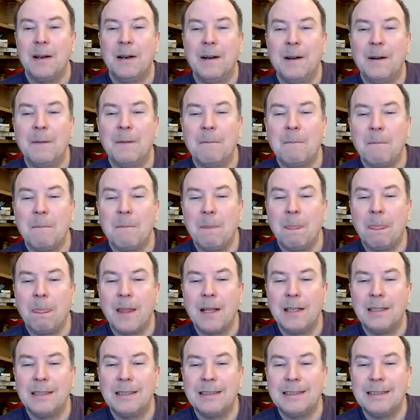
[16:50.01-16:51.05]
And
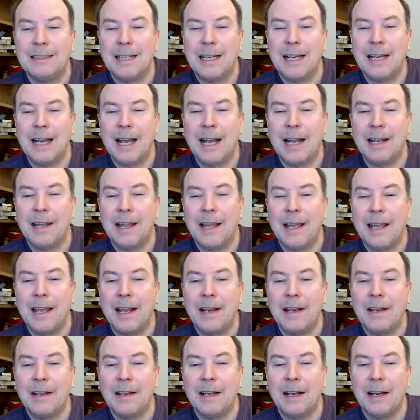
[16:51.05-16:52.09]

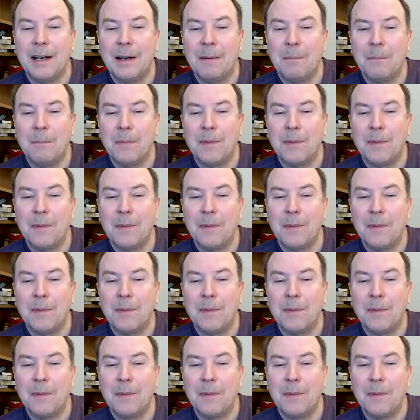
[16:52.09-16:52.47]
then